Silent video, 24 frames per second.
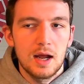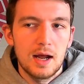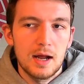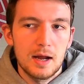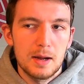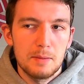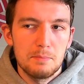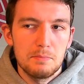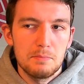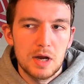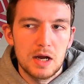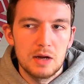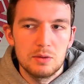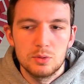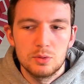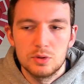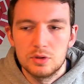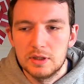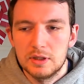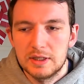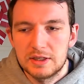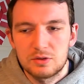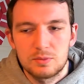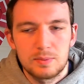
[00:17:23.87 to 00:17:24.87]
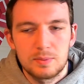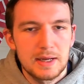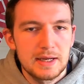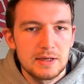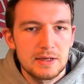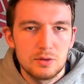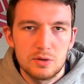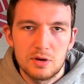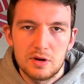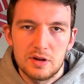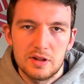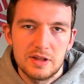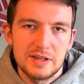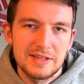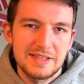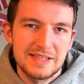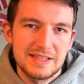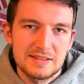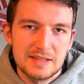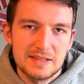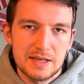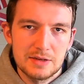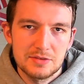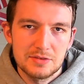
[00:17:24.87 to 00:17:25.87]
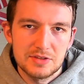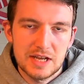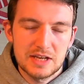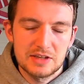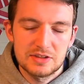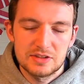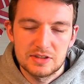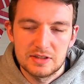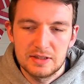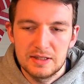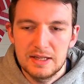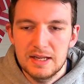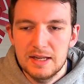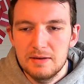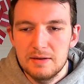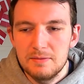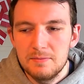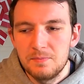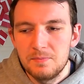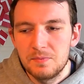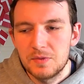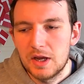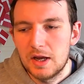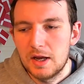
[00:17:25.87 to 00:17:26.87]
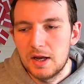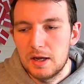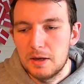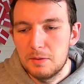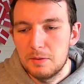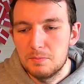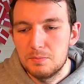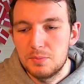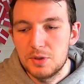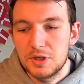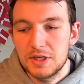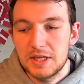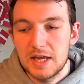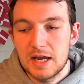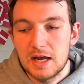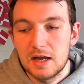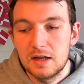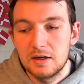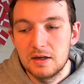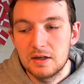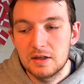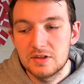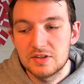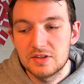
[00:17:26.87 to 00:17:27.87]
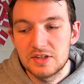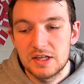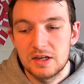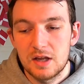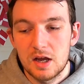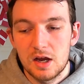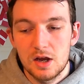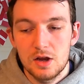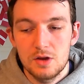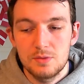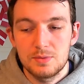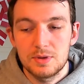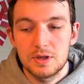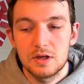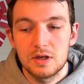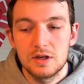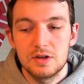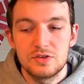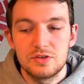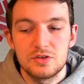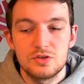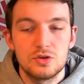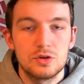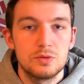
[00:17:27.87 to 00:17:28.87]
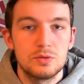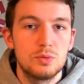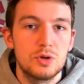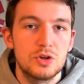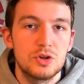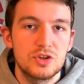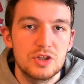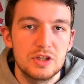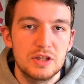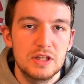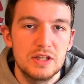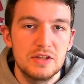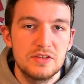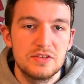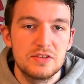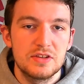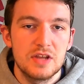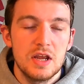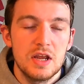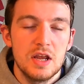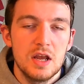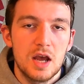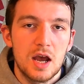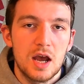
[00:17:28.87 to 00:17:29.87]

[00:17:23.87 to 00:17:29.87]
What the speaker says: I will explain all of the details as and then. But yeah, like I said, I hope you guys enjoyed watching this.